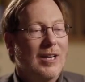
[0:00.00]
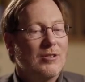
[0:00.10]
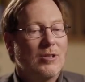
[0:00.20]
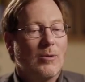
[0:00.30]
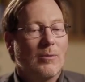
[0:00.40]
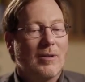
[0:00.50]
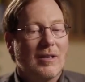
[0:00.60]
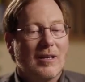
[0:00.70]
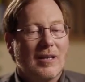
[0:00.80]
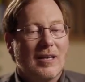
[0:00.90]
Okay, so
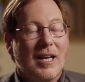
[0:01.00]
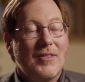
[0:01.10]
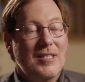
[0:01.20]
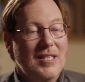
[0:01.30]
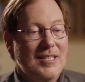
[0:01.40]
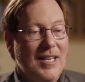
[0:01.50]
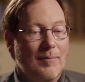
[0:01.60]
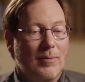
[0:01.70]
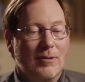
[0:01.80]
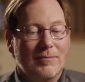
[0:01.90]
in this
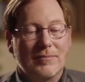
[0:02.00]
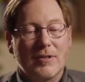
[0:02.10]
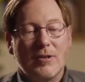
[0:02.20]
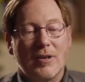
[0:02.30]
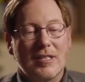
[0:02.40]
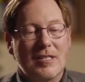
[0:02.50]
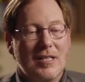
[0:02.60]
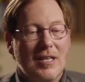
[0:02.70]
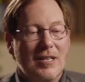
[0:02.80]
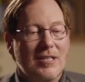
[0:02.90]
example, you can
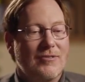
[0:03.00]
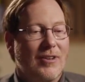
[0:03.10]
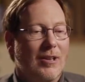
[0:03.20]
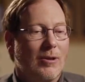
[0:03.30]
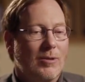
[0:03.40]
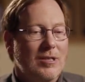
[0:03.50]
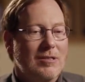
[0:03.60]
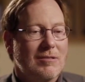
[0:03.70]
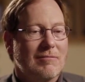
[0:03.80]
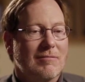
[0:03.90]
see this fellow
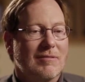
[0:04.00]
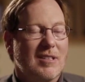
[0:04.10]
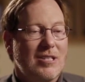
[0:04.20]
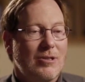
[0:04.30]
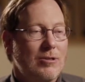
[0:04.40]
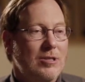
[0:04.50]
he's